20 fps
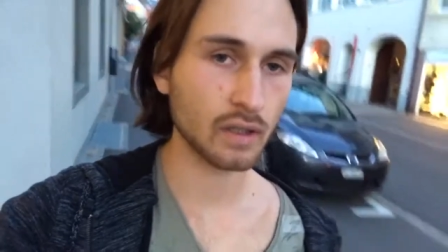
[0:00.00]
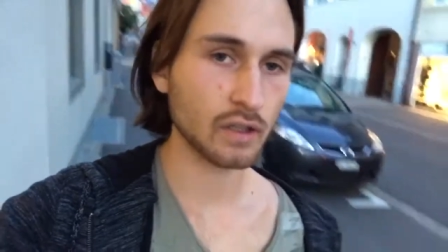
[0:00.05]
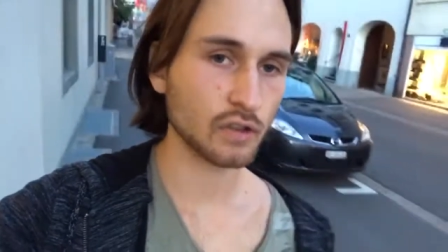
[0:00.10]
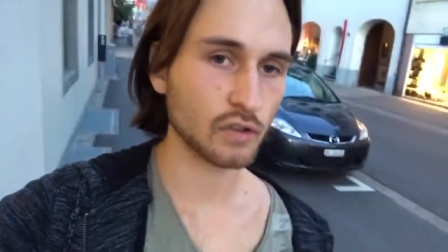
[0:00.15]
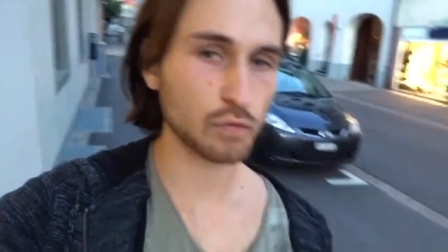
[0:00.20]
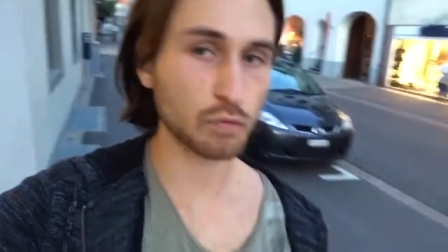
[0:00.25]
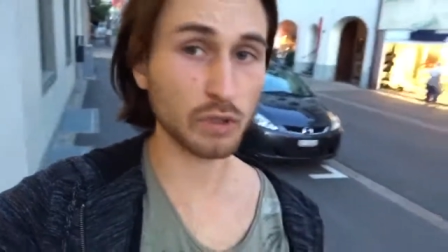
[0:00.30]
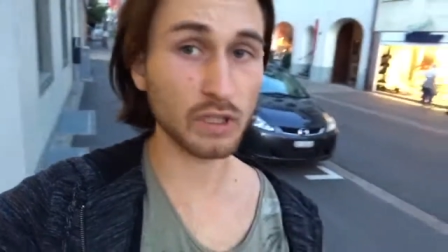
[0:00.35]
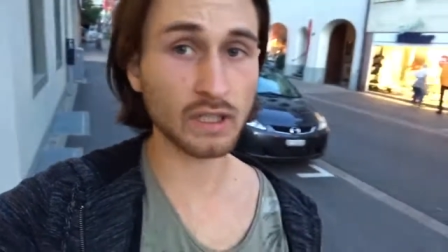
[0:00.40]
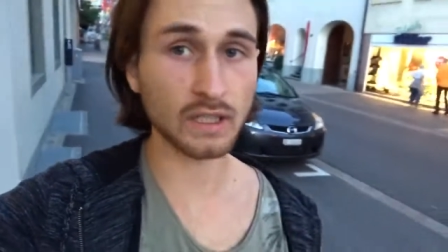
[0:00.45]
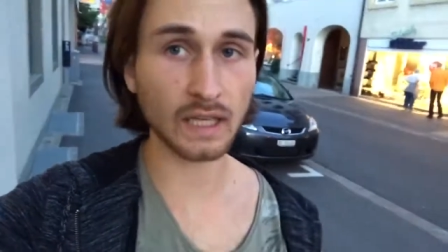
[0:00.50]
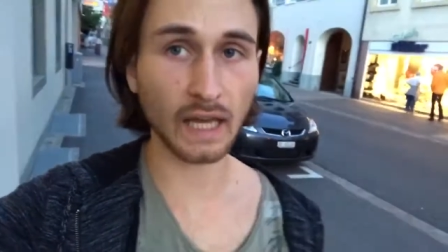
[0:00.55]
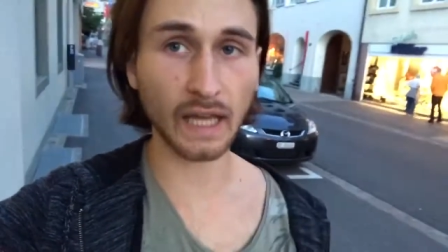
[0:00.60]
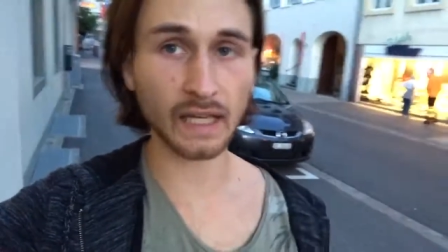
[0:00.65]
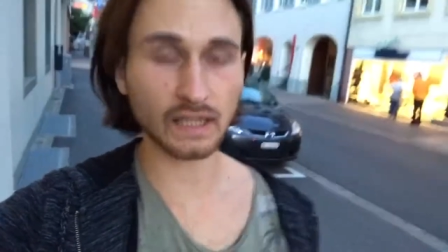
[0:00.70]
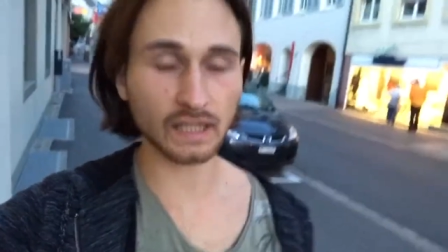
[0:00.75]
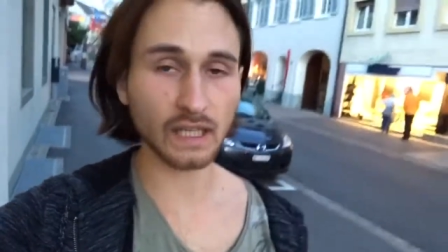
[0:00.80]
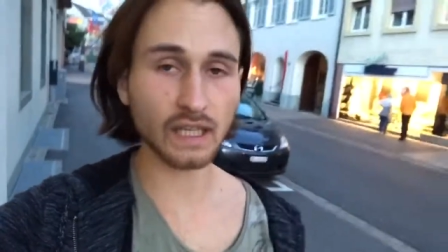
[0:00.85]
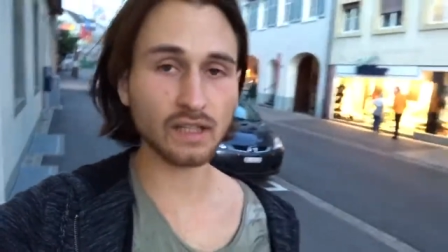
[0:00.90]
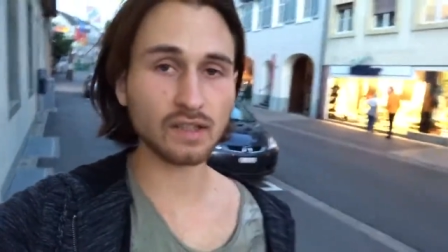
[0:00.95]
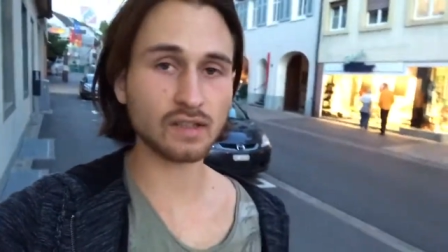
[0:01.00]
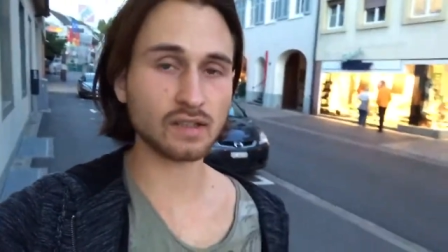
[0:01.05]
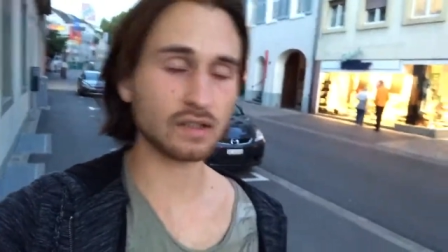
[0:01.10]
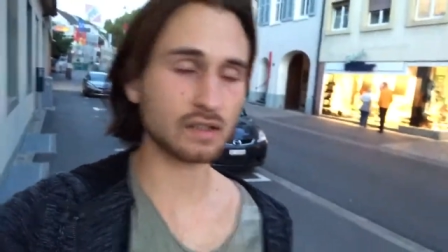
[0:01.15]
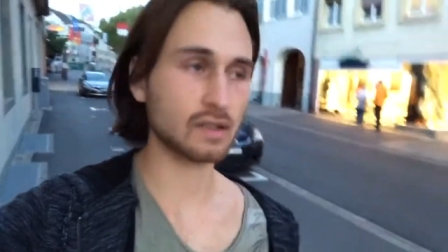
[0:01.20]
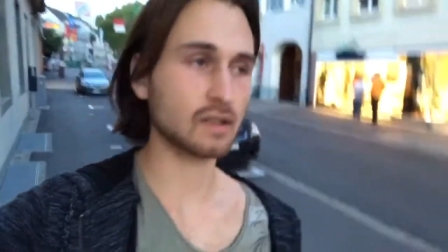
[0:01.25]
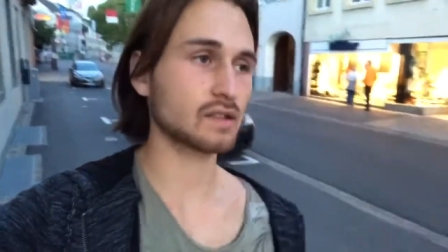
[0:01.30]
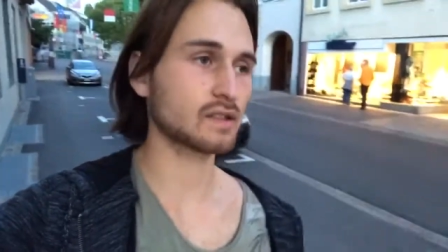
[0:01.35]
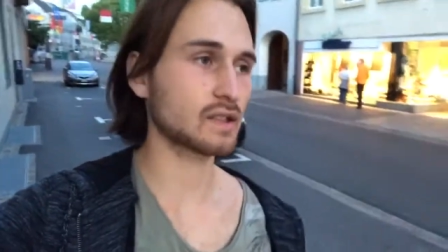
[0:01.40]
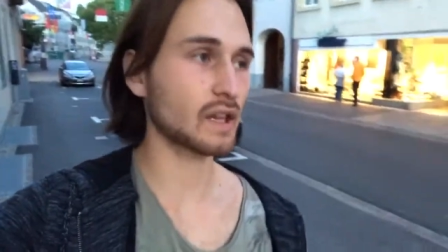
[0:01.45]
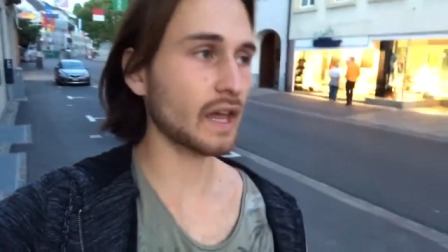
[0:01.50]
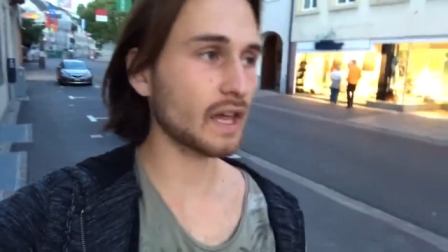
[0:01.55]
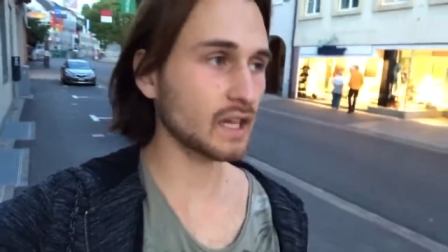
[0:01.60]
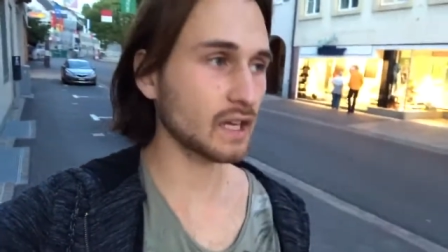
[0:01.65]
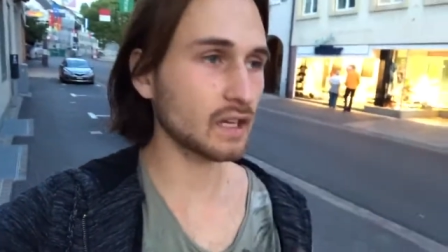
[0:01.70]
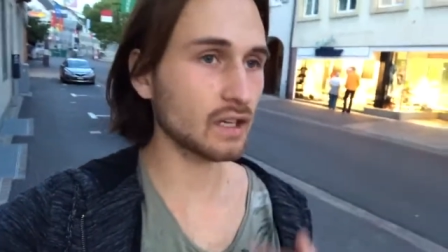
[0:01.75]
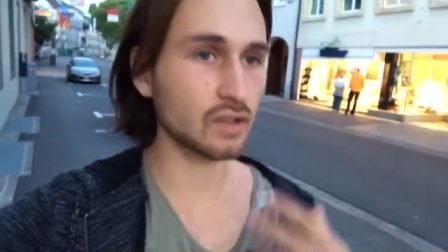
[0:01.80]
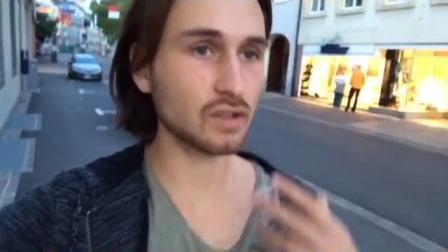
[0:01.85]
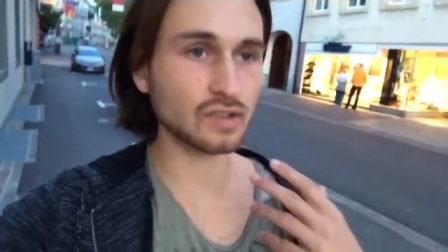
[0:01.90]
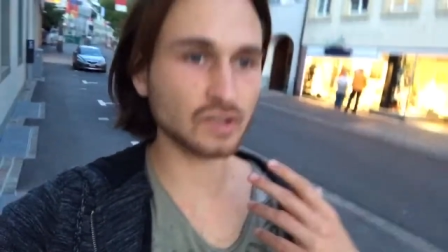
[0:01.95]
speak like this and
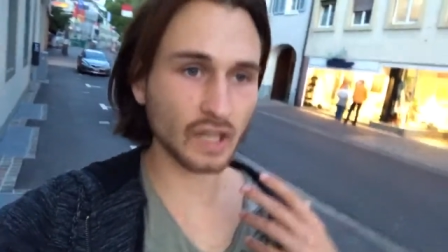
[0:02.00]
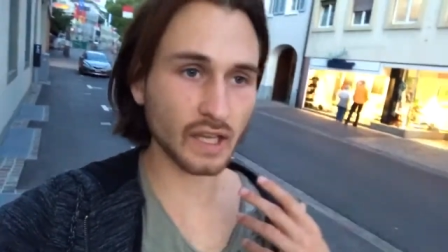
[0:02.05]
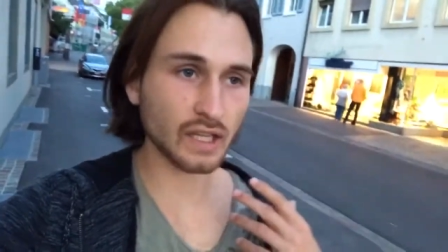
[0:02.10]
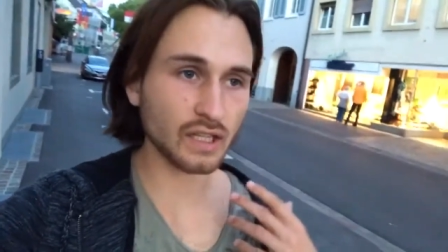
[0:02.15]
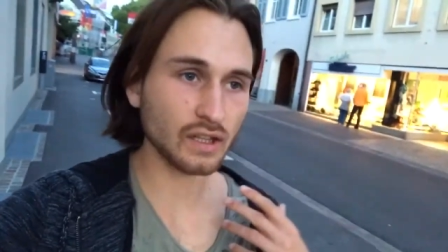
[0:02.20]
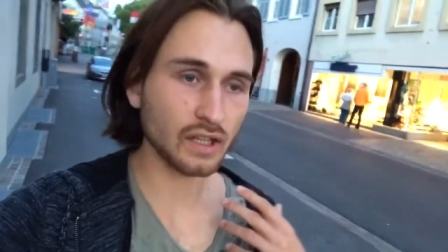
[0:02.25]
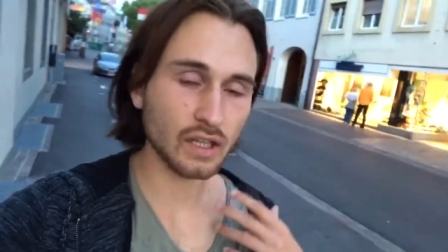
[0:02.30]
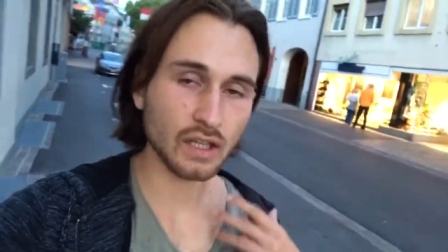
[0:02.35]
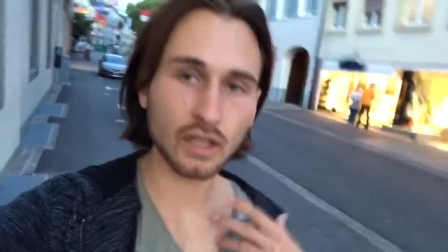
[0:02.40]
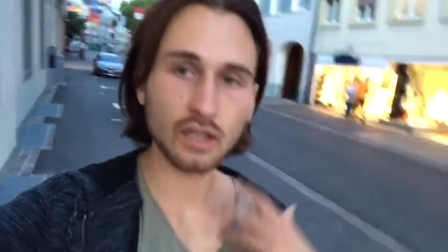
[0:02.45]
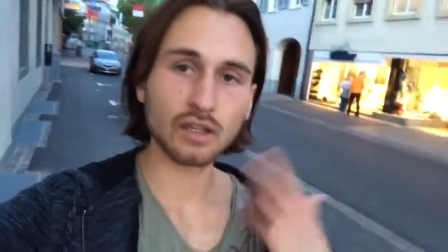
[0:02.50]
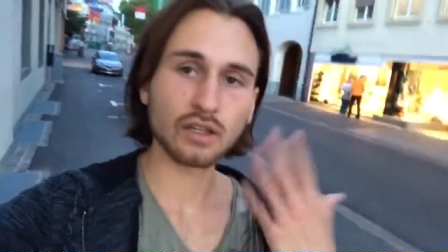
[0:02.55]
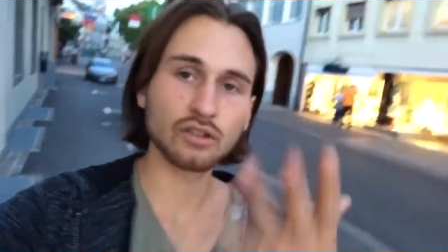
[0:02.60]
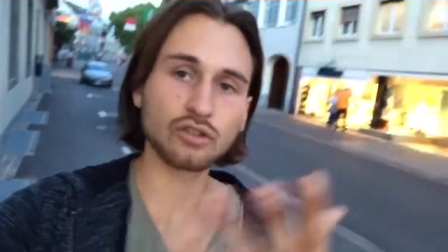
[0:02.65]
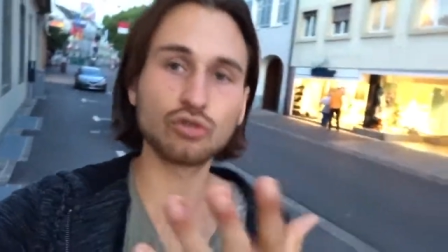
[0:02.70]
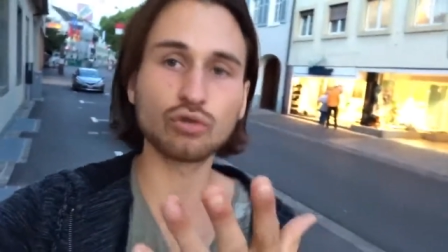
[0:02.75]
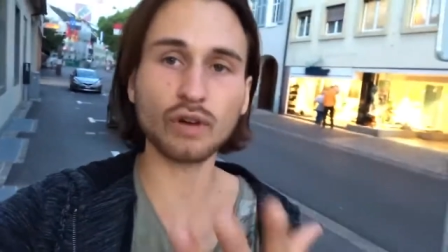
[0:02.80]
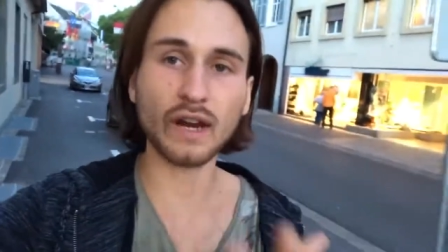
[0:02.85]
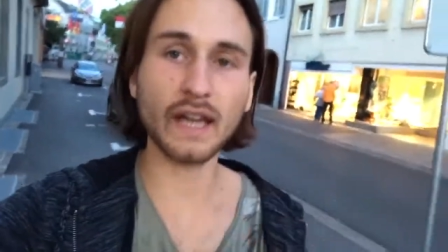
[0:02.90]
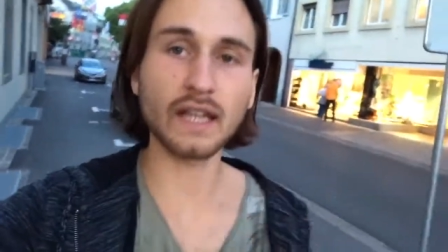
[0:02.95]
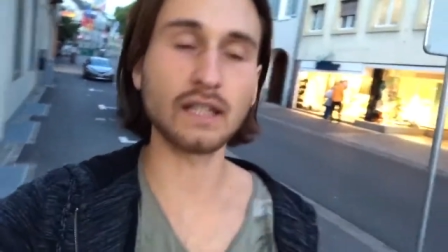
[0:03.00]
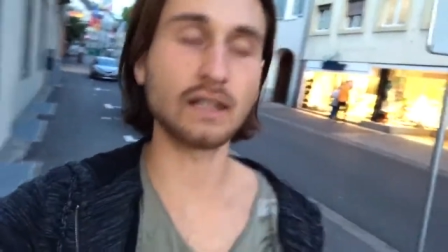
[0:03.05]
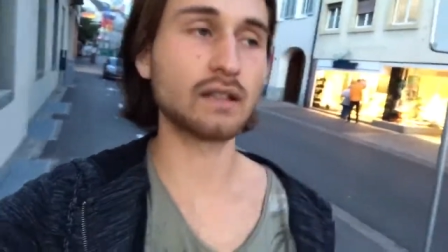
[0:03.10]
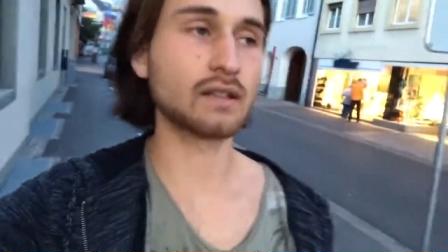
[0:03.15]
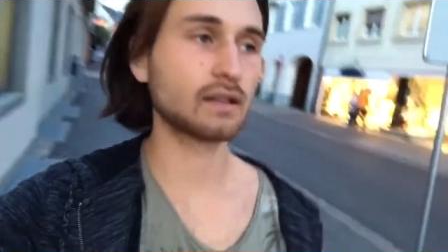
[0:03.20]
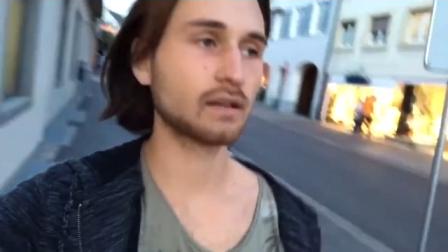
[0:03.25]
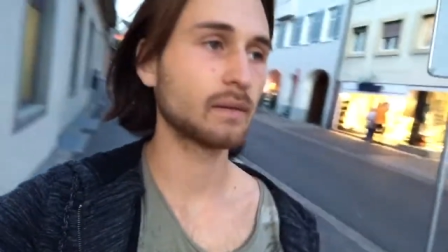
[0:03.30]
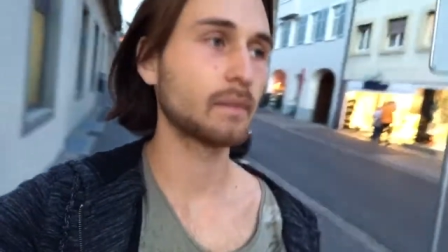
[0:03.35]
say say straight